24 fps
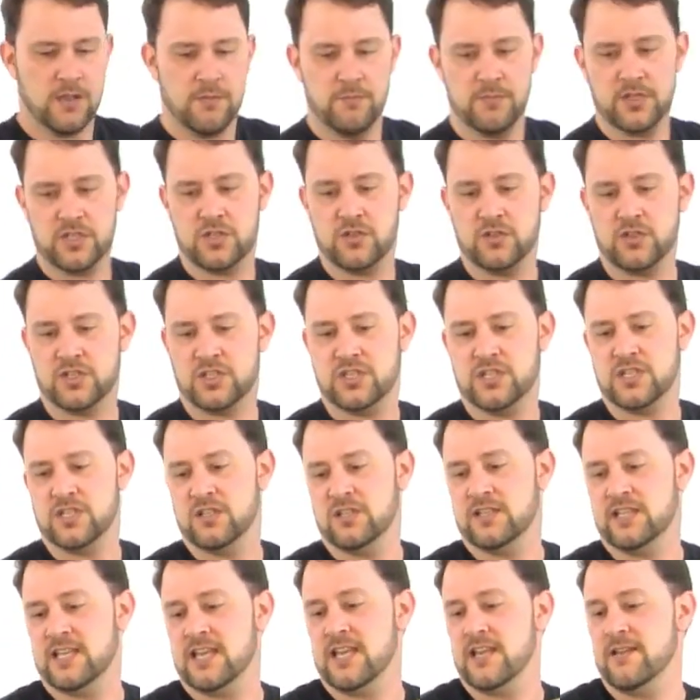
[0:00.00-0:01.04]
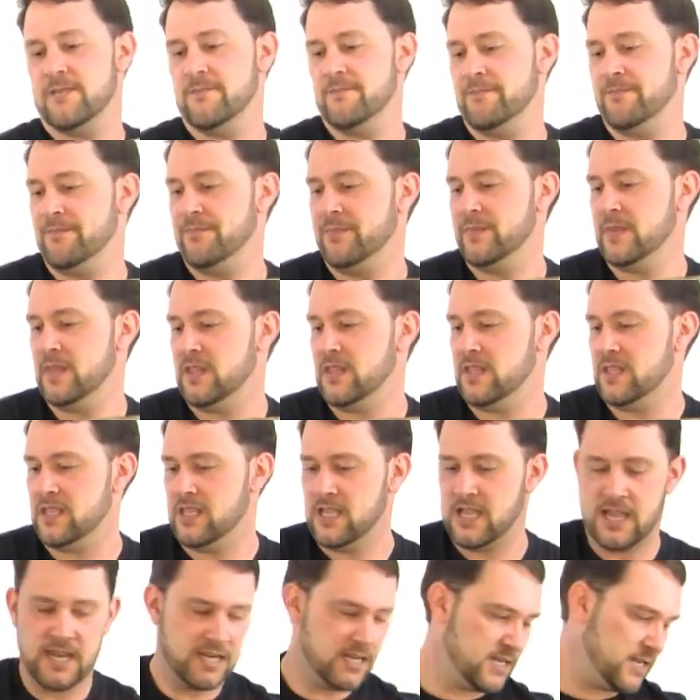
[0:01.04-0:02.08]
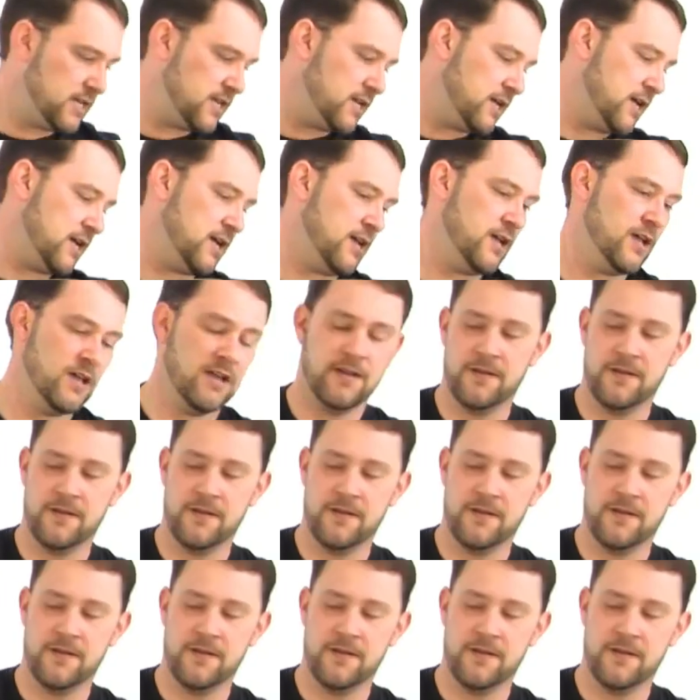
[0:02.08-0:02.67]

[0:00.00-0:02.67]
but you'll still get the idea